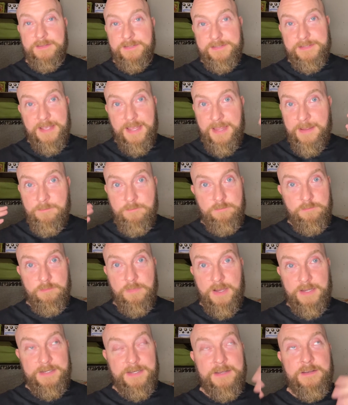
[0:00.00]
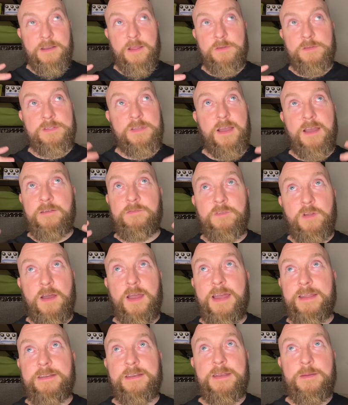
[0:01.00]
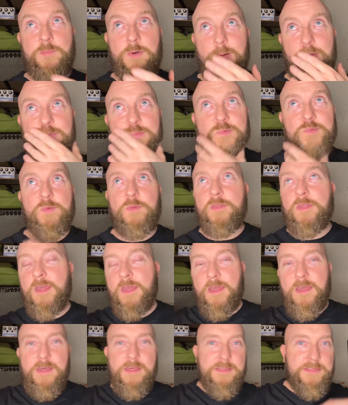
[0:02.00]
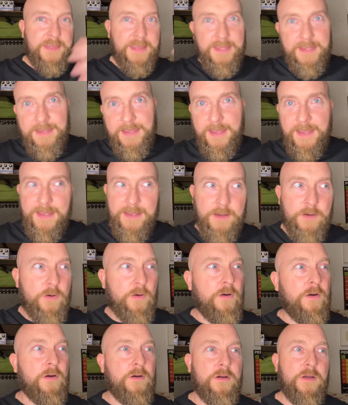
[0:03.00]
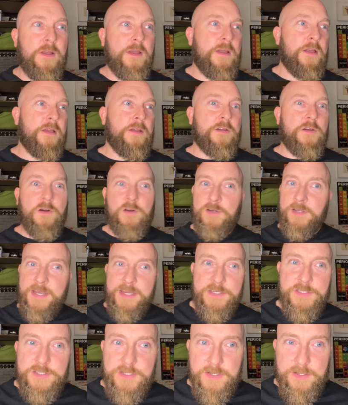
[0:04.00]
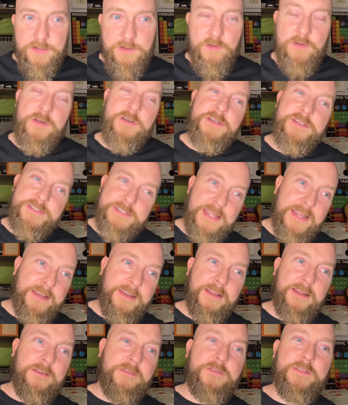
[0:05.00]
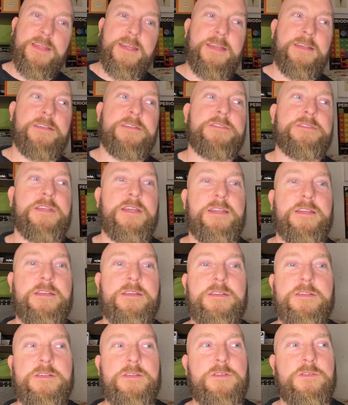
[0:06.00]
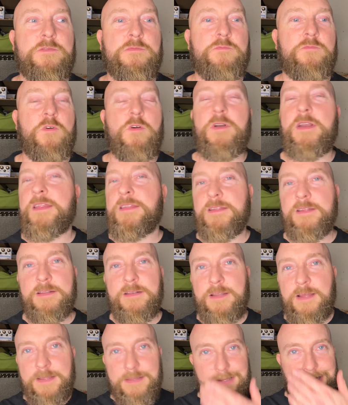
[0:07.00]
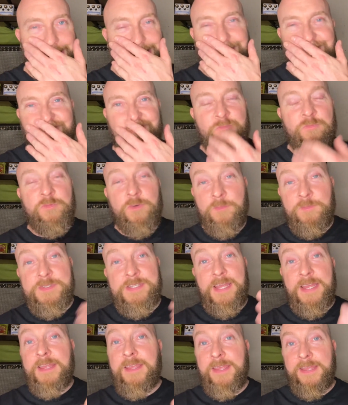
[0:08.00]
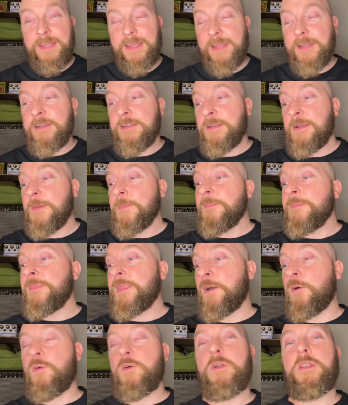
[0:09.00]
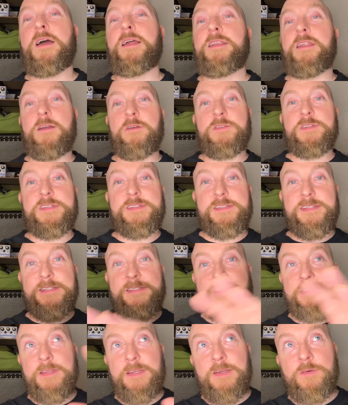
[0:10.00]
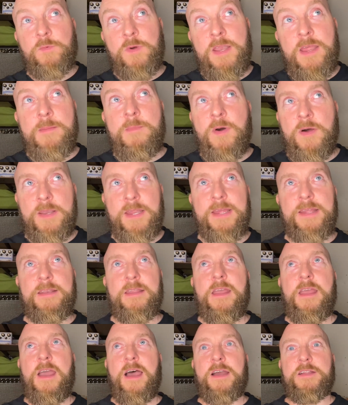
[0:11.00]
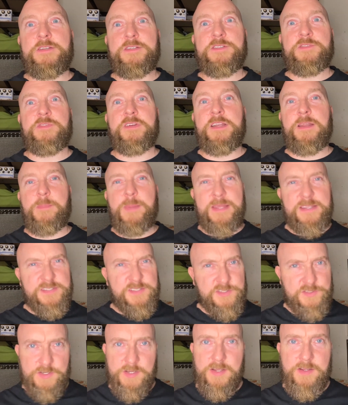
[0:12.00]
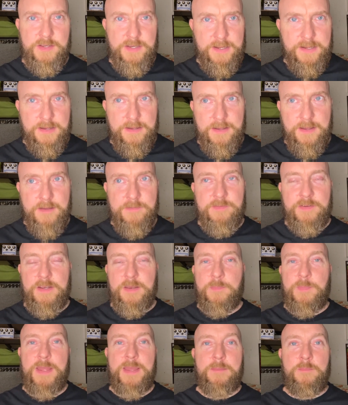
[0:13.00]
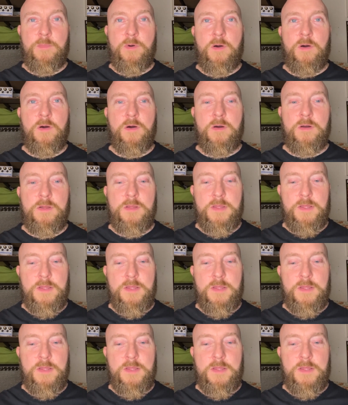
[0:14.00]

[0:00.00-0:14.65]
same. I've not had any problems with thinking or cognition or understanding of things or anything like that from taking it. All I notice is that when I'm on it, I just feel a bit sturdier. I feel a bit more,